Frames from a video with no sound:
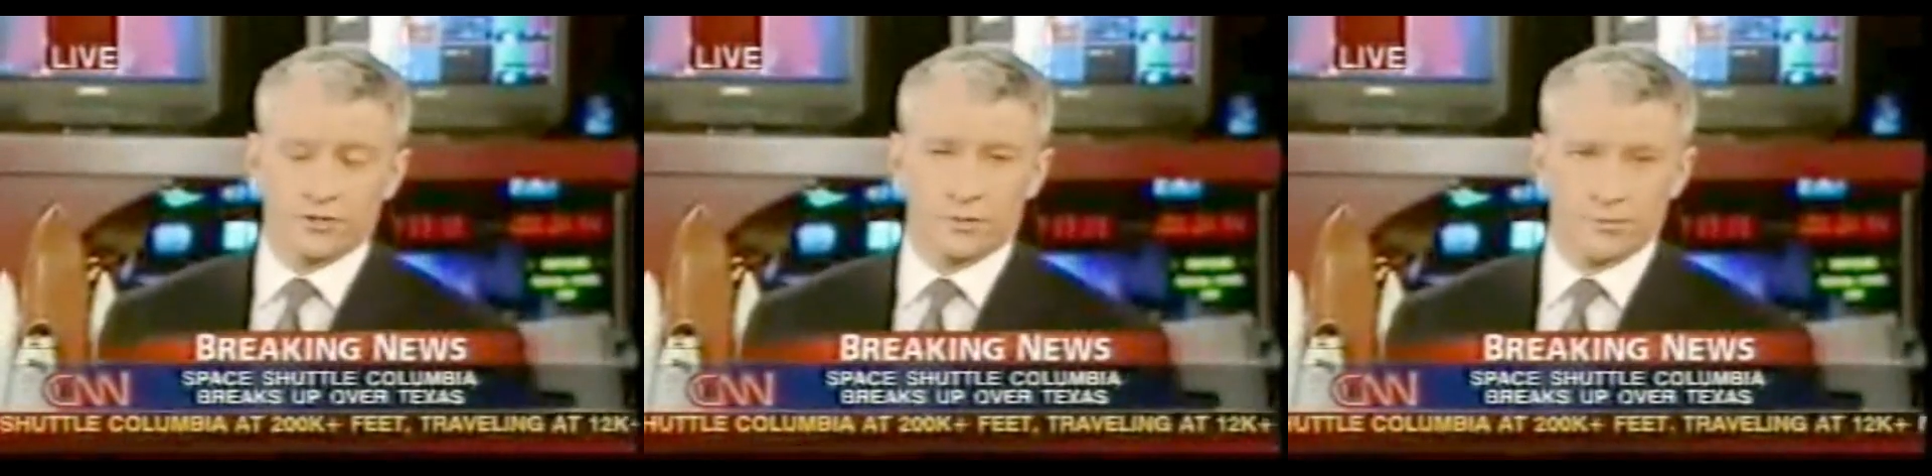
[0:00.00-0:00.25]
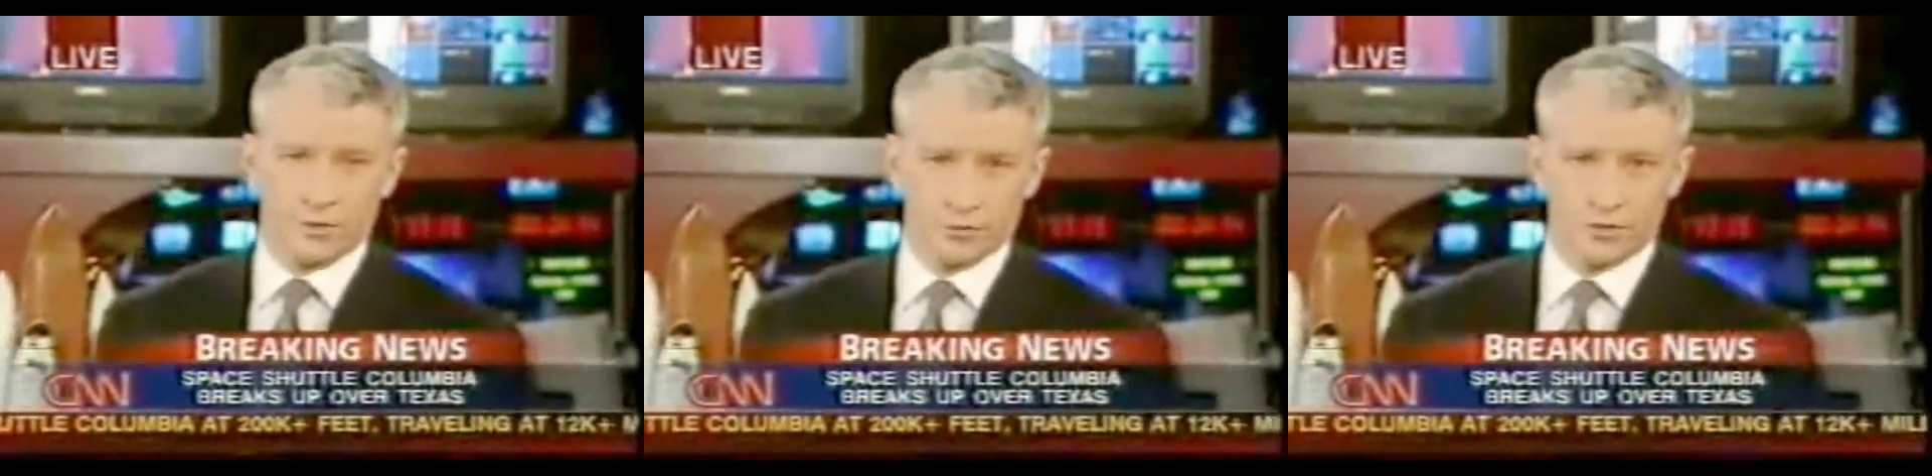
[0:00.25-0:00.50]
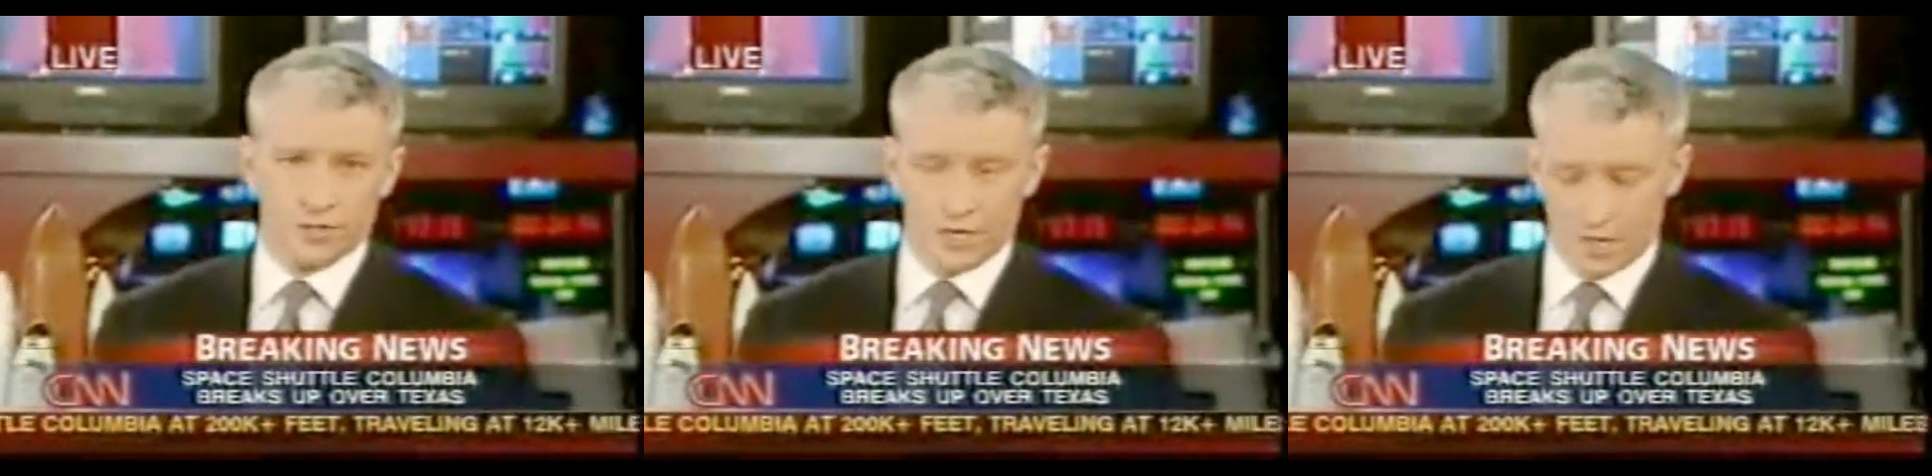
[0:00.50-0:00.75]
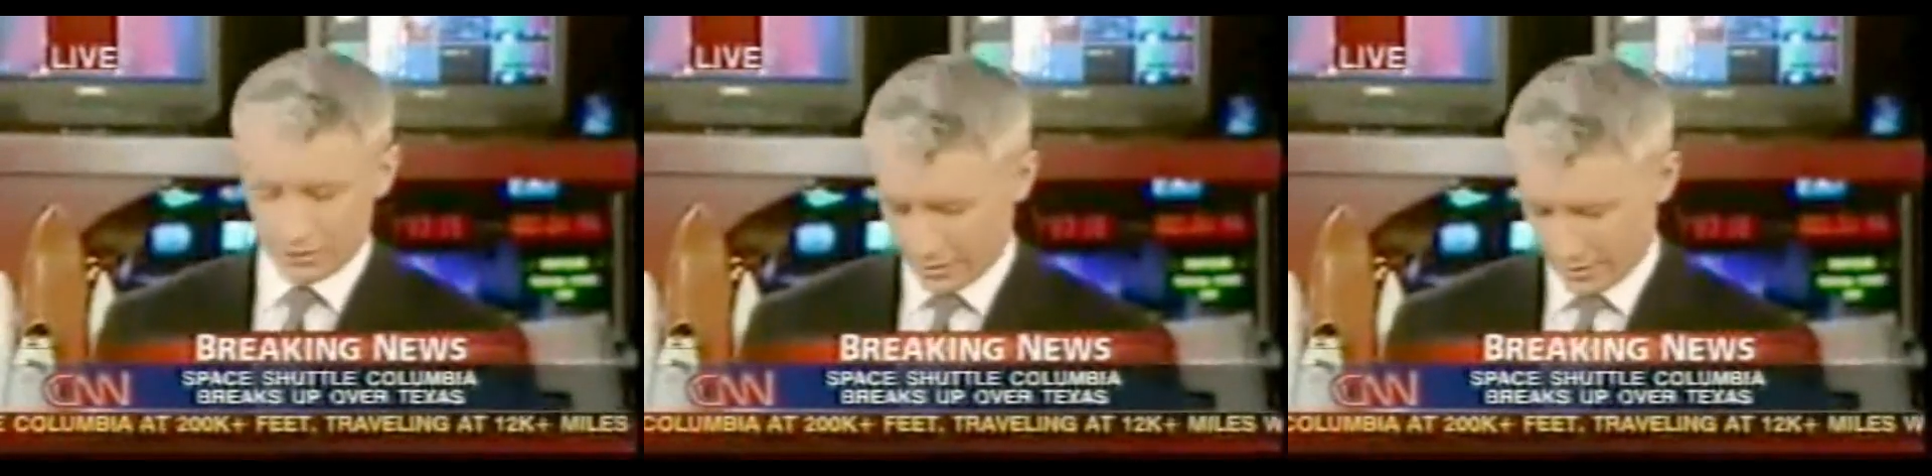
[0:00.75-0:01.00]
Columbia who
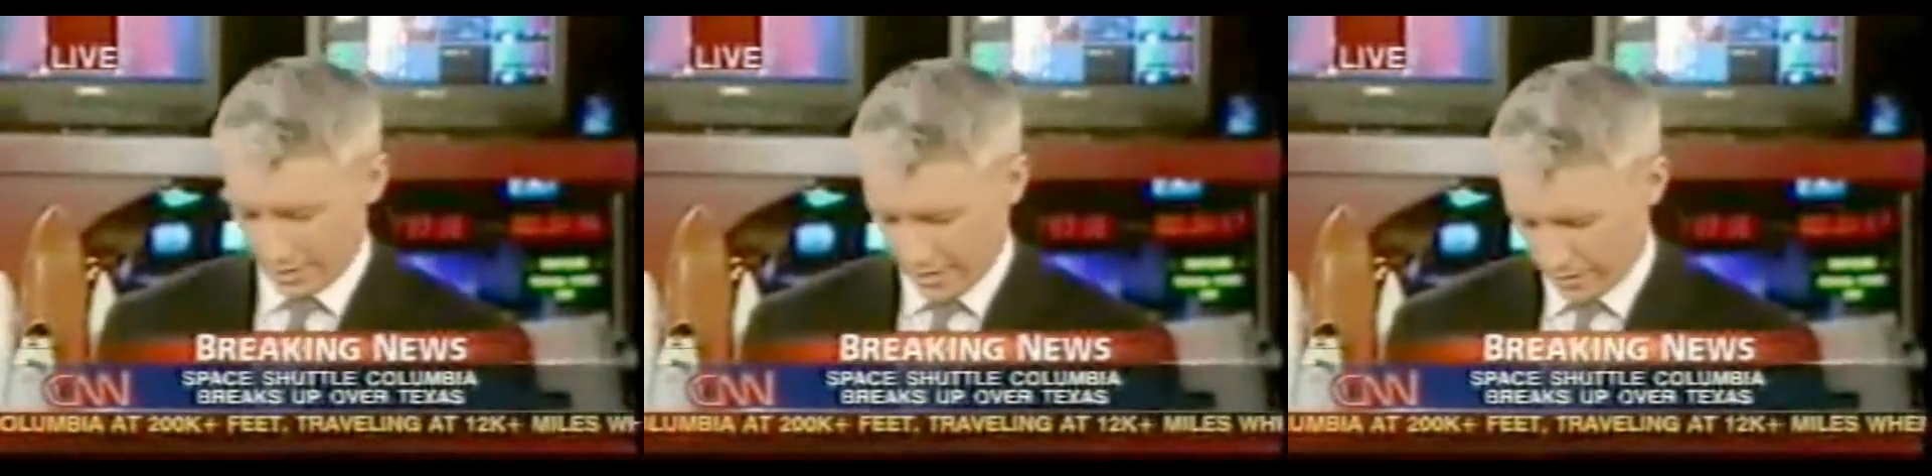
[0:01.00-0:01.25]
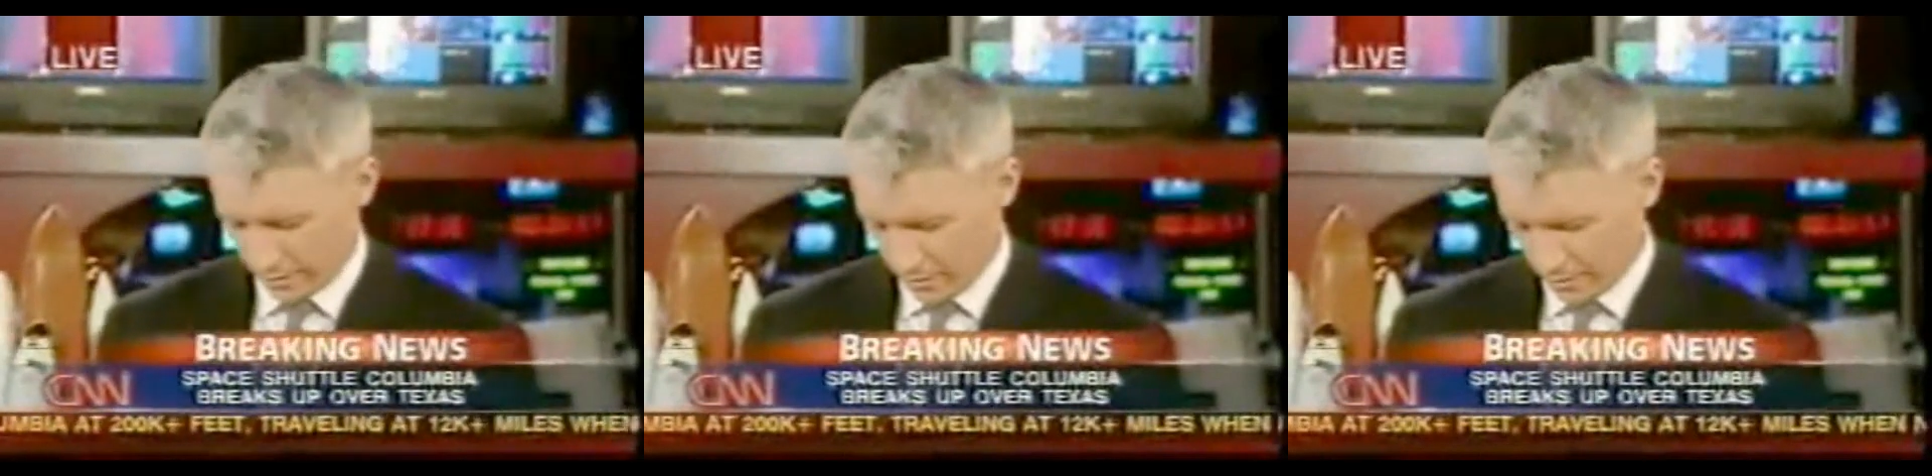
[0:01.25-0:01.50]
died today.